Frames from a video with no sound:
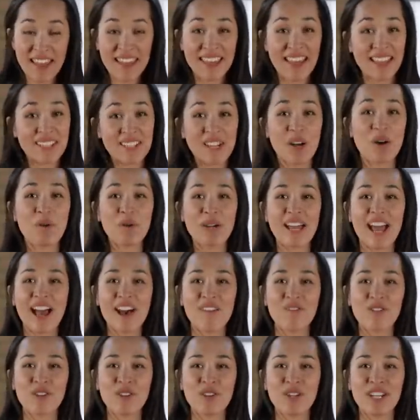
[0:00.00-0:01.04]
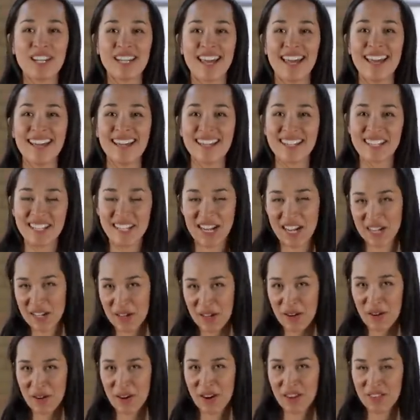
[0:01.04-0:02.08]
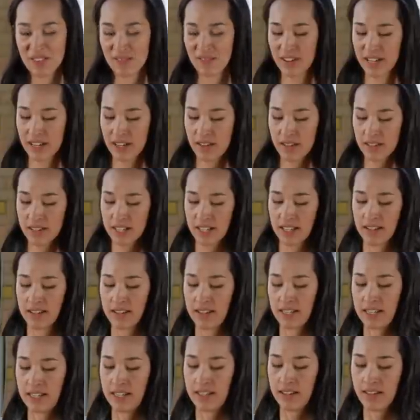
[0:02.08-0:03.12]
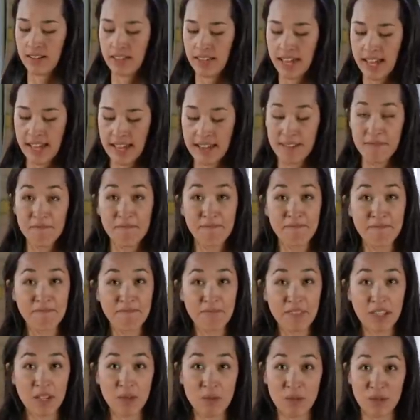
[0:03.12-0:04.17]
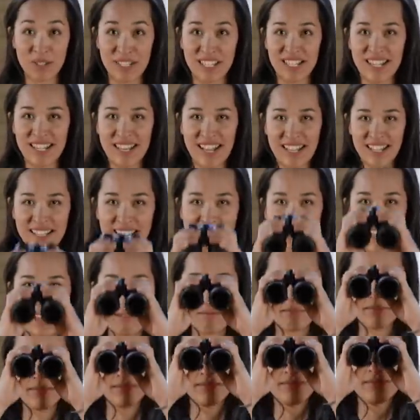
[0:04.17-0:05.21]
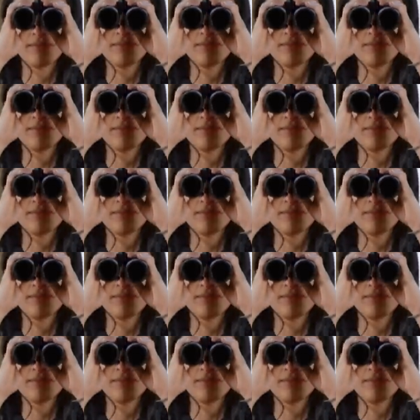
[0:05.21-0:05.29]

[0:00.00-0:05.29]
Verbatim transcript: That's all we have for you today. Check out our other videos, and until then, we'll see you next time.